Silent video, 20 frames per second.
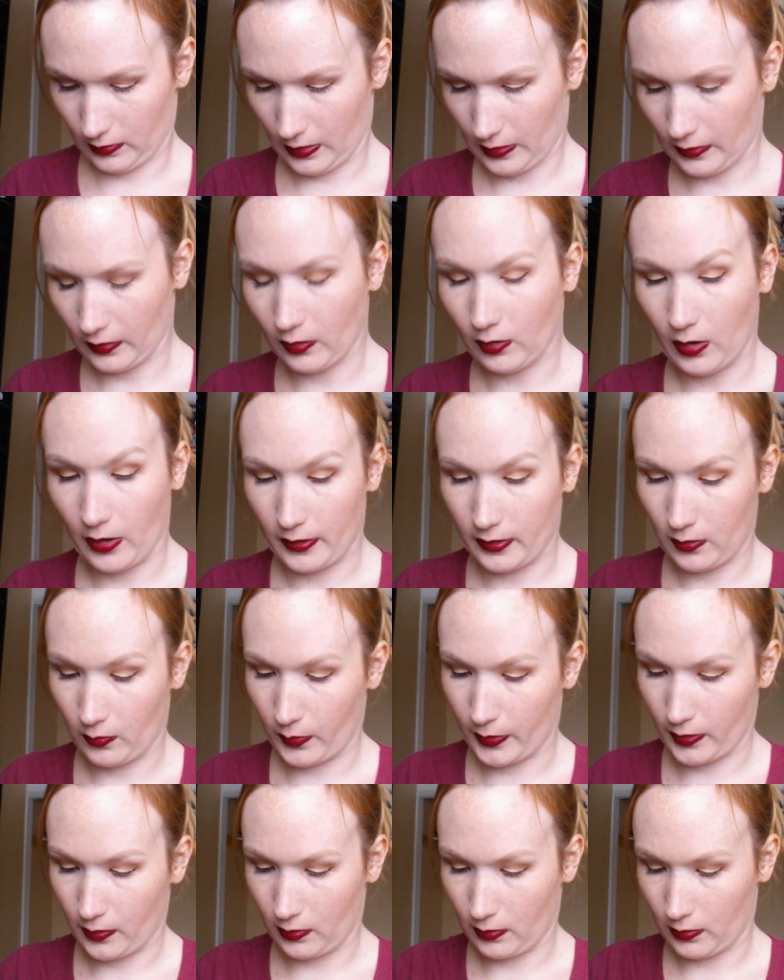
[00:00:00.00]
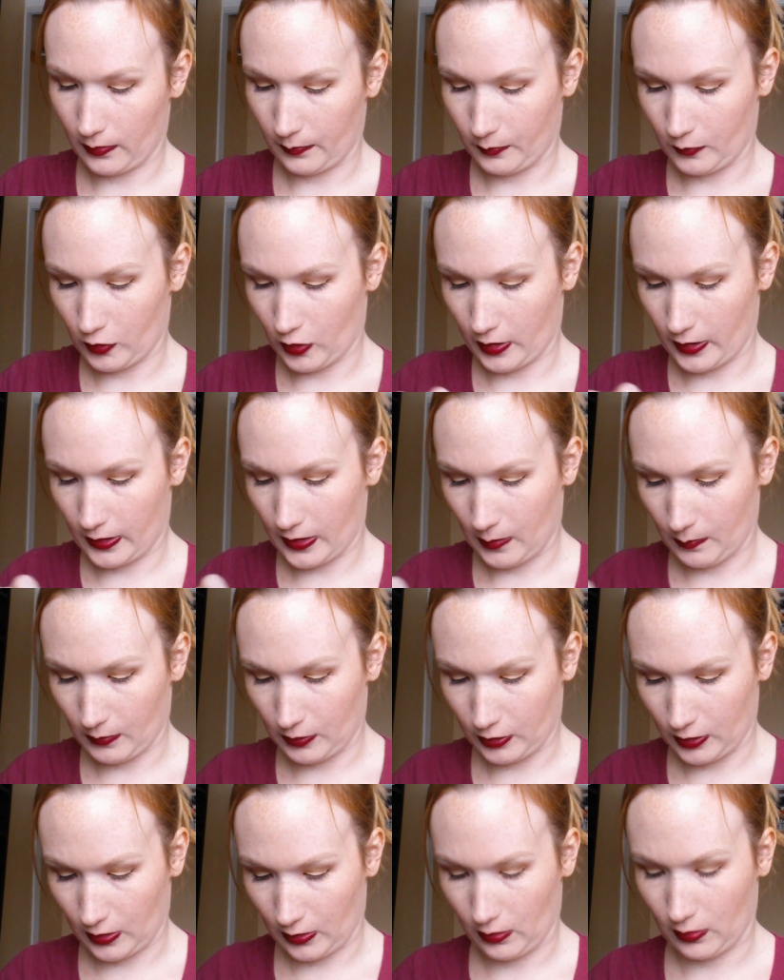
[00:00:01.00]
it's a lot going on. I'm trying to get
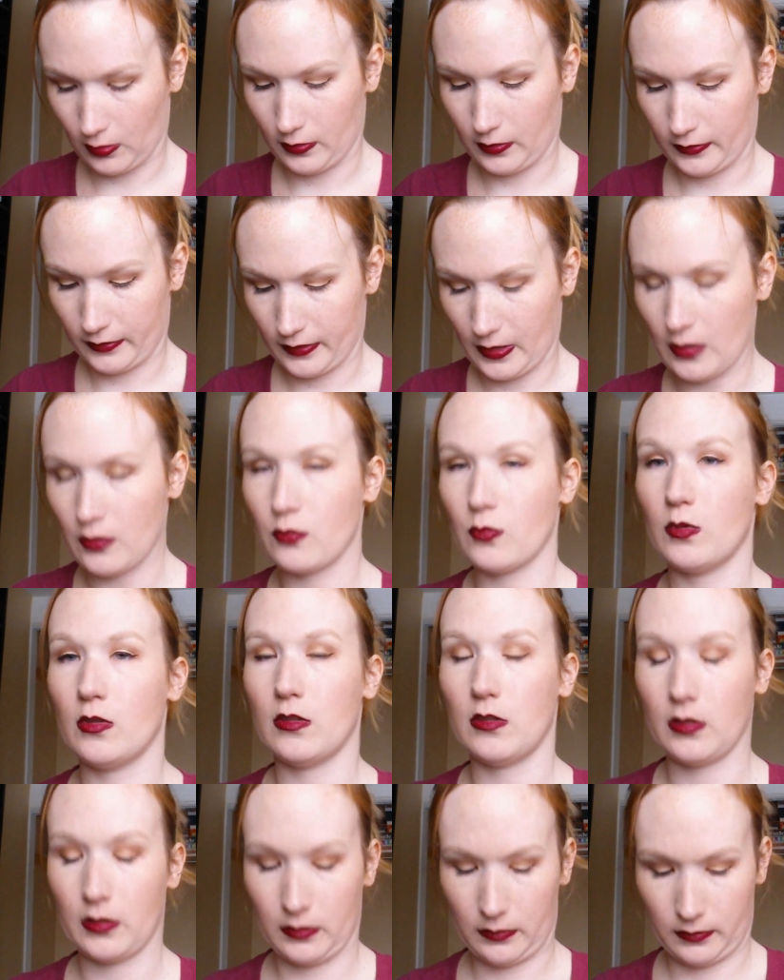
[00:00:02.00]
Michelle on a schedule.